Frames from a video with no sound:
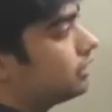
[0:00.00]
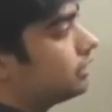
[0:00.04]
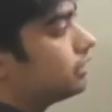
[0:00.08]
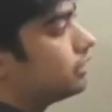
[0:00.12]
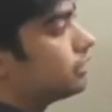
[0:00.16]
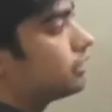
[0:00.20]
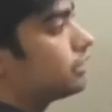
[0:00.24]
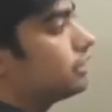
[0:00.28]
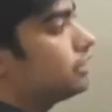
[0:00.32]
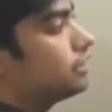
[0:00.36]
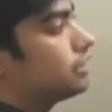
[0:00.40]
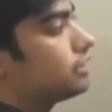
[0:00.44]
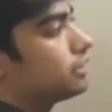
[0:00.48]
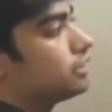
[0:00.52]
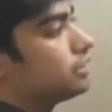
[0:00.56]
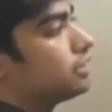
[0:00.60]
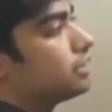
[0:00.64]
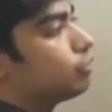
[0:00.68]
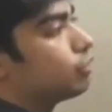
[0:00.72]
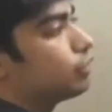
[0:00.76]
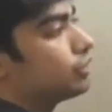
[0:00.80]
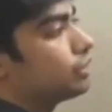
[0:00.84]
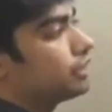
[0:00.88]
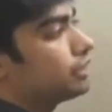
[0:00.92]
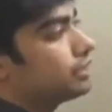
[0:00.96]
since the
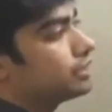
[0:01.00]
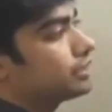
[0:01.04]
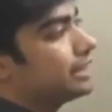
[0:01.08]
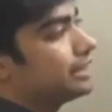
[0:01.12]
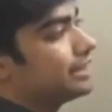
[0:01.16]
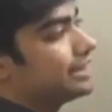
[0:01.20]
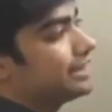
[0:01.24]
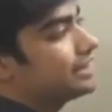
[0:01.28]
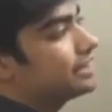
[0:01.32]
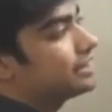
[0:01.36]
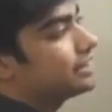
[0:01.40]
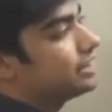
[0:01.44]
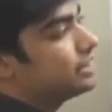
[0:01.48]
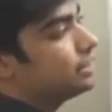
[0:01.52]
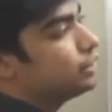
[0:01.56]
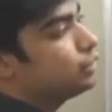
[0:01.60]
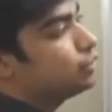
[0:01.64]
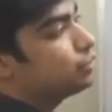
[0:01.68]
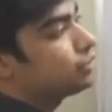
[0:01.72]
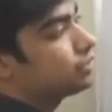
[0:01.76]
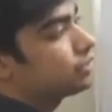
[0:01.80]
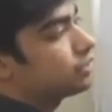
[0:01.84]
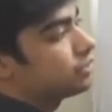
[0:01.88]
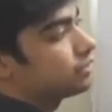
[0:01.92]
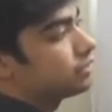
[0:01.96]
water is getting
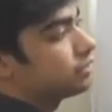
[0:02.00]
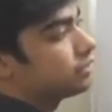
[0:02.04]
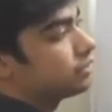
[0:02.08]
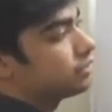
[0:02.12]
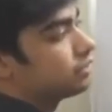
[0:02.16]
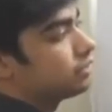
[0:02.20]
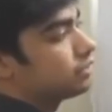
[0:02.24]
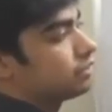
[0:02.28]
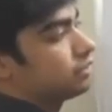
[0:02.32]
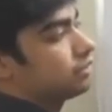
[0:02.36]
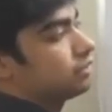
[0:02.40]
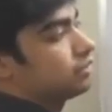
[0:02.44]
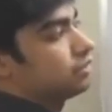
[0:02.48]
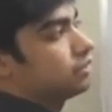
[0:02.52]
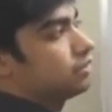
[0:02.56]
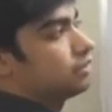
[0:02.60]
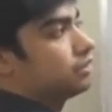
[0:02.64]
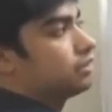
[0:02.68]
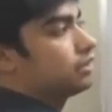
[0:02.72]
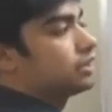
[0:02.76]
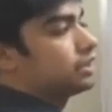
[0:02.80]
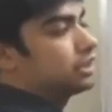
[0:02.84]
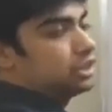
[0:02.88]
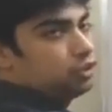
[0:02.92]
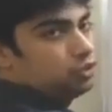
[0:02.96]
reduced,
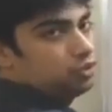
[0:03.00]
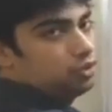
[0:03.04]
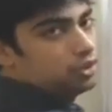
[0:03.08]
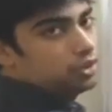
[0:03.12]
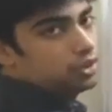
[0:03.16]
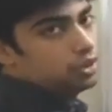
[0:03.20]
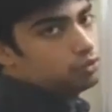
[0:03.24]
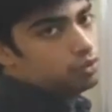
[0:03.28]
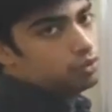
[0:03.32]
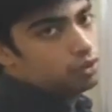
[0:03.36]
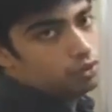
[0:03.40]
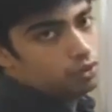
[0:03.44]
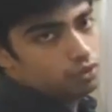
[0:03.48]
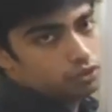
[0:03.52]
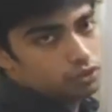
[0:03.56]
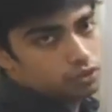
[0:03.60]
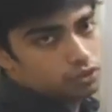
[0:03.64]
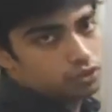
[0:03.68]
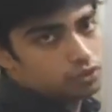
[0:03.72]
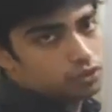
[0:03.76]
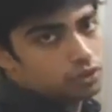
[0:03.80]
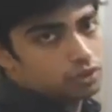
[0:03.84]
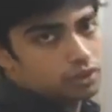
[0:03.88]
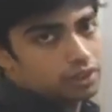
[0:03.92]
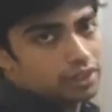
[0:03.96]
the saturation will
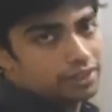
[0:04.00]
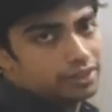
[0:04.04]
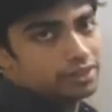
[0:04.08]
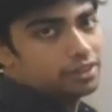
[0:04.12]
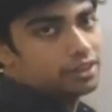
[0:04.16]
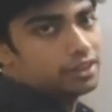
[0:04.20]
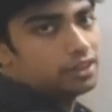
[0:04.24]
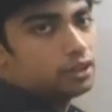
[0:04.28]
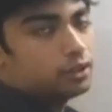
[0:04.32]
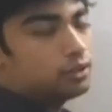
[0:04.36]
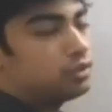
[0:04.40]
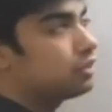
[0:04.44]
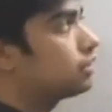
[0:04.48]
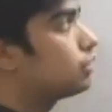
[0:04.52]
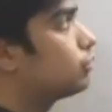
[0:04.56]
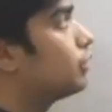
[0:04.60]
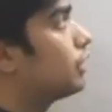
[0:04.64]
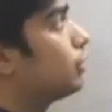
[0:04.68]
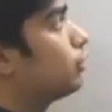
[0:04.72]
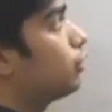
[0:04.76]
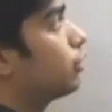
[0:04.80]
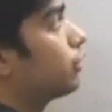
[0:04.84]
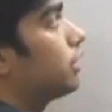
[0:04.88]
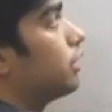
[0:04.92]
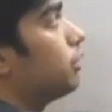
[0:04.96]
also get reduced. We are
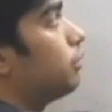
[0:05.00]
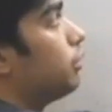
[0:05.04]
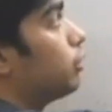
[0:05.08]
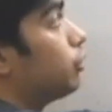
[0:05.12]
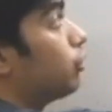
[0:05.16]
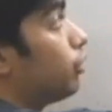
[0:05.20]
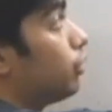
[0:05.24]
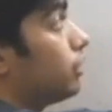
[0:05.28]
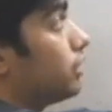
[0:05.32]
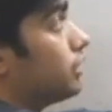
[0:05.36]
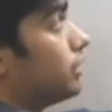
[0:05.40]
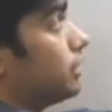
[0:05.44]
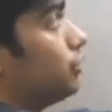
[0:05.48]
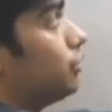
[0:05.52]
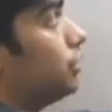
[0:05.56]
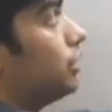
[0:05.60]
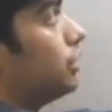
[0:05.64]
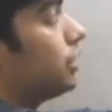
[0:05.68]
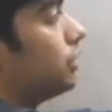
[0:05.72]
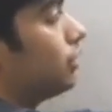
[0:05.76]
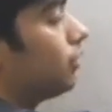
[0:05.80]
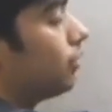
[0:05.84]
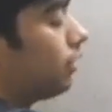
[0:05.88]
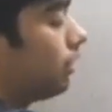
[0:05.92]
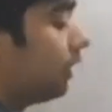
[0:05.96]
talking about water
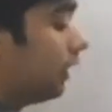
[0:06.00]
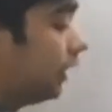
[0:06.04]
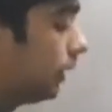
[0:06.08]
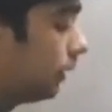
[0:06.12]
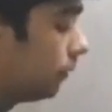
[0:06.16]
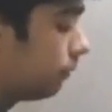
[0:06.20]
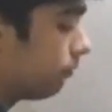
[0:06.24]
saturation only.